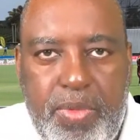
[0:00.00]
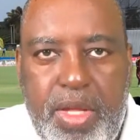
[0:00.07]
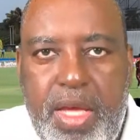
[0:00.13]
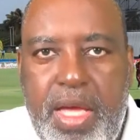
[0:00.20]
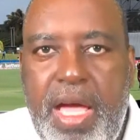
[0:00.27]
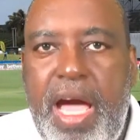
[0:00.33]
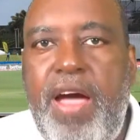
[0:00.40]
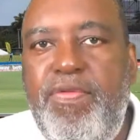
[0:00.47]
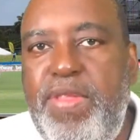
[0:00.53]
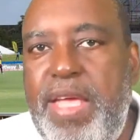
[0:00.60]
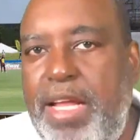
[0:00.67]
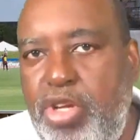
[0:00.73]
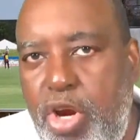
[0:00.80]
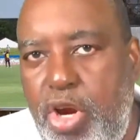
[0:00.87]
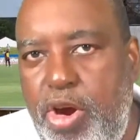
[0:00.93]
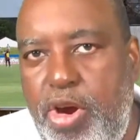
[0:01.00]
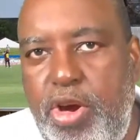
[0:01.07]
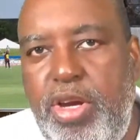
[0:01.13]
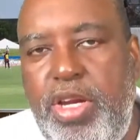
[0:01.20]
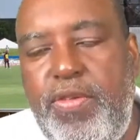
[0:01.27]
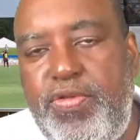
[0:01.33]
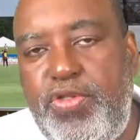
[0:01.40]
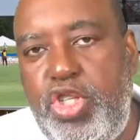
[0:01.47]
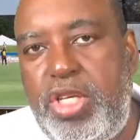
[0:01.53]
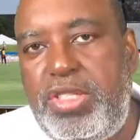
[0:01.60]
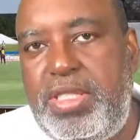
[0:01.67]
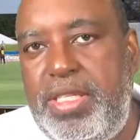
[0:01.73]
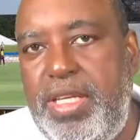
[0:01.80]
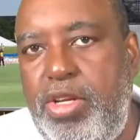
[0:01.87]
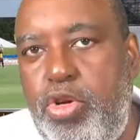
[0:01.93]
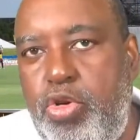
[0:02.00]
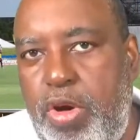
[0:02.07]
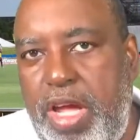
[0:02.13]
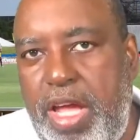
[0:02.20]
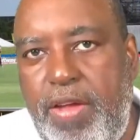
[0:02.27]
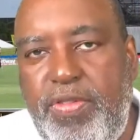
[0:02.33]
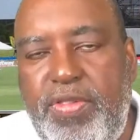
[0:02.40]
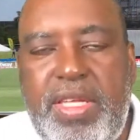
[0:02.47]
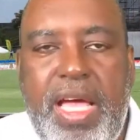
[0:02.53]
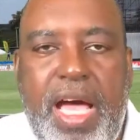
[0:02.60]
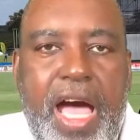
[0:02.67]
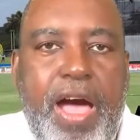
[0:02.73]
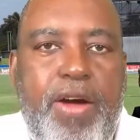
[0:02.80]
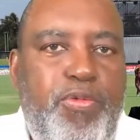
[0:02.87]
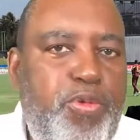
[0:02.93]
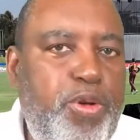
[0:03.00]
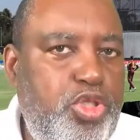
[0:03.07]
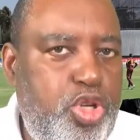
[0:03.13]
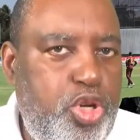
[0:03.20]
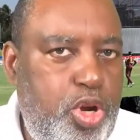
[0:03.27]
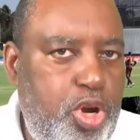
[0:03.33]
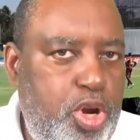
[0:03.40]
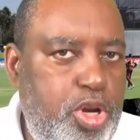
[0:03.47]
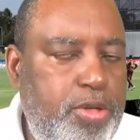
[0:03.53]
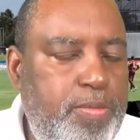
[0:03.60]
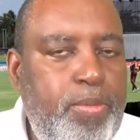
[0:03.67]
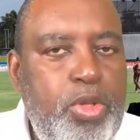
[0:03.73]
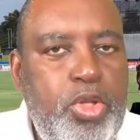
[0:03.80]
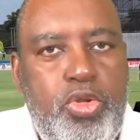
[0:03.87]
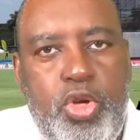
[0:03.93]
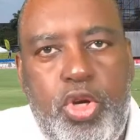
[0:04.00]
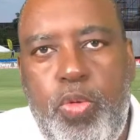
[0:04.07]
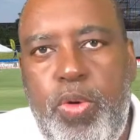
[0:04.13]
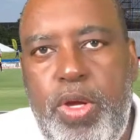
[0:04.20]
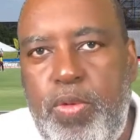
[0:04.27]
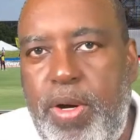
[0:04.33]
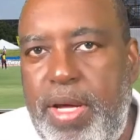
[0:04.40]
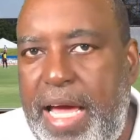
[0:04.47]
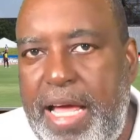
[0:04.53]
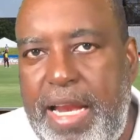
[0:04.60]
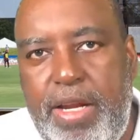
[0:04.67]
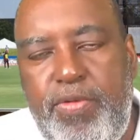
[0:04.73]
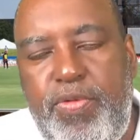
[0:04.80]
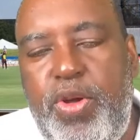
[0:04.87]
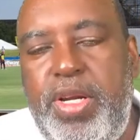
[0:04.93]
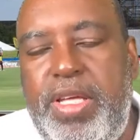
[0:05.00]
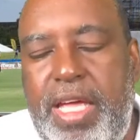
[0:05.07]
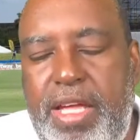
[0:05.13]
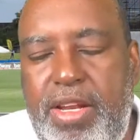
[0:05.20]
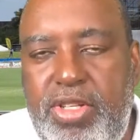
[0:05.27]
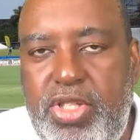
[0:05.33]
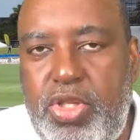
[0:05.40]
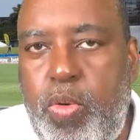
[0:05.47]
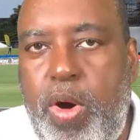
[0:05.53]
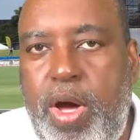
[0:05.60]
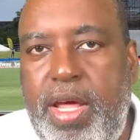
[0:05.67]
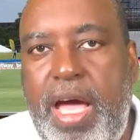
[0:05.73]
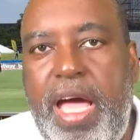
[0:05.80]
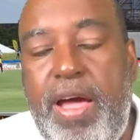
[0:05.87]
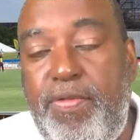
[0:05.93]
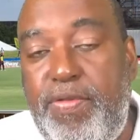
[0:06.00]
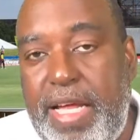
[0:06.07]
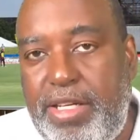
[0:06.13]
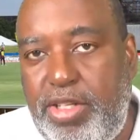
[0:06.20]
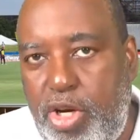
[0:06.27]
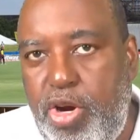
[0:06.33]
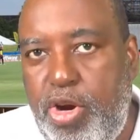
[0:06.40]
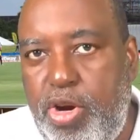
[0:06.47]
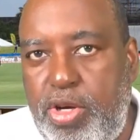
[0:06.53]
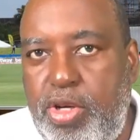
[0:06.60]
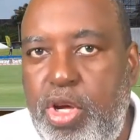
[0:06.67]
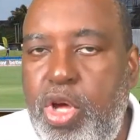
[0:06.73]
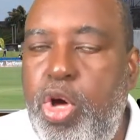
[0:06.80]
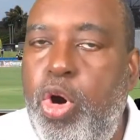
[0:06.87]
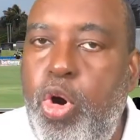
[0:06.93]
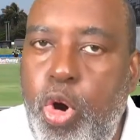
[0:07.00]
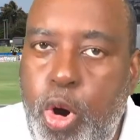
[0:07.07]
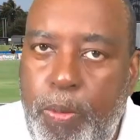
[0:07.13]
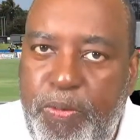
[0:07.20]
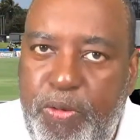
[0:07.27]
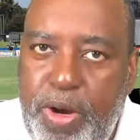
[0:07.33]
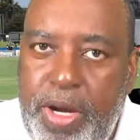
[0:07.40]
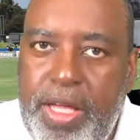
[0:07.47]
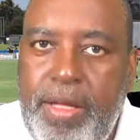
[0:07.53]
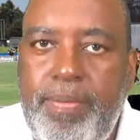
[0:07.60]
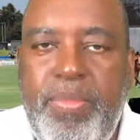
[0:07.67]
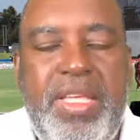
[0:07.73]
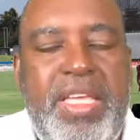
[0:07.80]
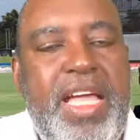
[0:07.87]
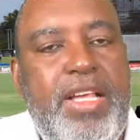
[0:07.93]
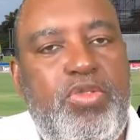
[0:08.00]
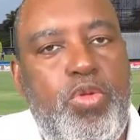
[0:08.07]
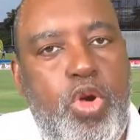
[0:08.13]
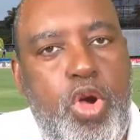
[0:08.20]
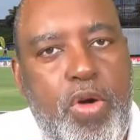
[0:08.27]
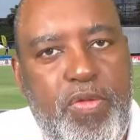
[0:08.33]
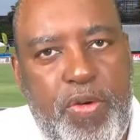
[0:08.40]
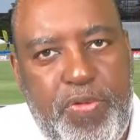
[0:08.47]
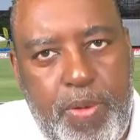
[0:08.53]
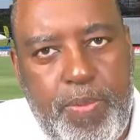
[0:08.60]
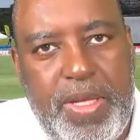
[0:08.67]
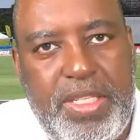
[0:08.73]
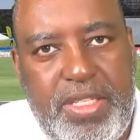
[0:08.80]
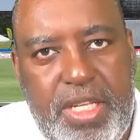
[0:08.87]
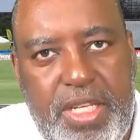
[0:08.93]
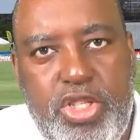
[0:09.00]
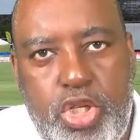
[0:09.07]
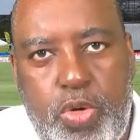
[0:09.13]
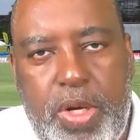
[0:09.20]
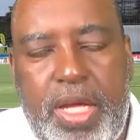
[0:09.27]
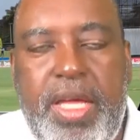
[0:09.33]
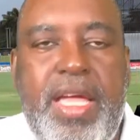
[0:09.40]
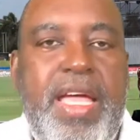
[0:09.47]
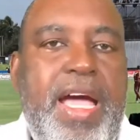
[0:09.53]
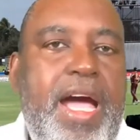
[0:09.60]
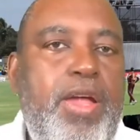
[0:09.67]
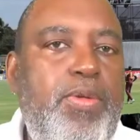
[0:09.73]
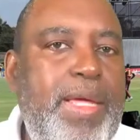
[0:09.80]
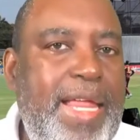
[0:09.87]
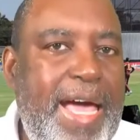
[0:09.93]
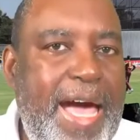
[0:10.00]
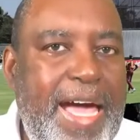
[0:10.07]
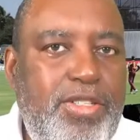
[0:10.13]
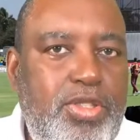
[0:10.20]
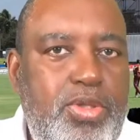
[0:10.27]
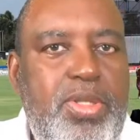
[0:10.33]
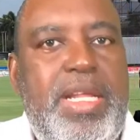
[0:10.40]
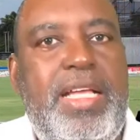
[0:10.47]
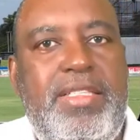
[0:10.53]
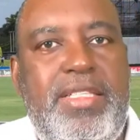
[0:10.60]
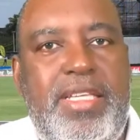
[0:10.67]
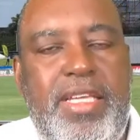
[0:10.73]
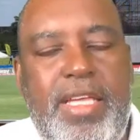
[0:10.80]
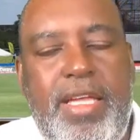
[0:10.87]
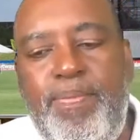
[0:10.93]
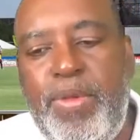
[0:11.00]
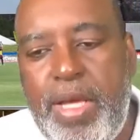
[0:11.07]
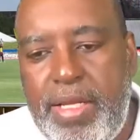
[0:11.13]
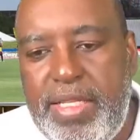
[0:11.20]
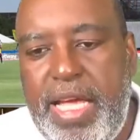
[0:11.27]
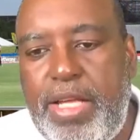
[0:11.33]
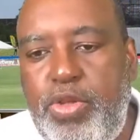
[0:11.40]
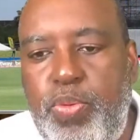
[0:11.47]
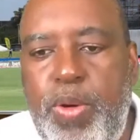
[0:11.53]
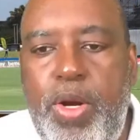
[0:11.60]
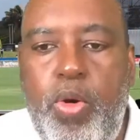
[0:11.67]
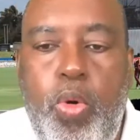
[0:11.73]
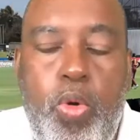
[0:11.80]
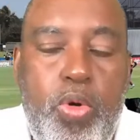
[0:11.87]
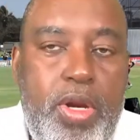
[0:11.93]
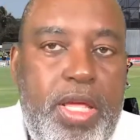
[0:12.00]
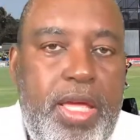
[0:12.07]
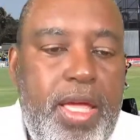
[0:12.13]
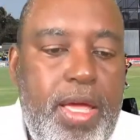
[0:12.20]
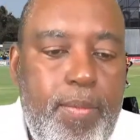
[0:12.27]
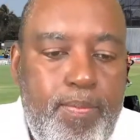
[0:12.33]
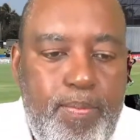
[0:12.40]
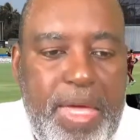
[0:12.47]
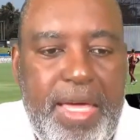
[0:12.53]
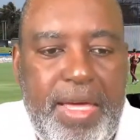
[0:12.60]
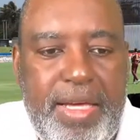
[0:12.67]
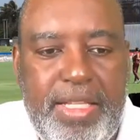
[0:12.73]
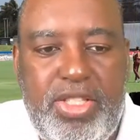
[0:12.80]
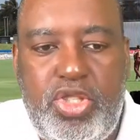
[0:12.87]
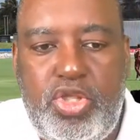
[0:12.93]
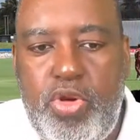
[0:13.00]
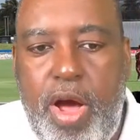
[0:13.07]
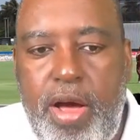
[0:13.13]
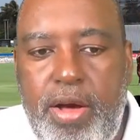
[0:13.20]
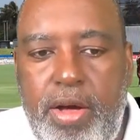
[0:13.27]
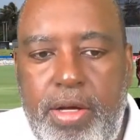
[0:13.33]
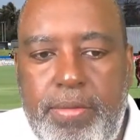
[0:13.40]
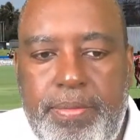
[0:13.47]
I have not heard if Justin Graves have returned to the Windward Island Volcanoes squad. I have not heard. Hopefully, he has recovered from his injury and will add to that team. That will only make it stronger.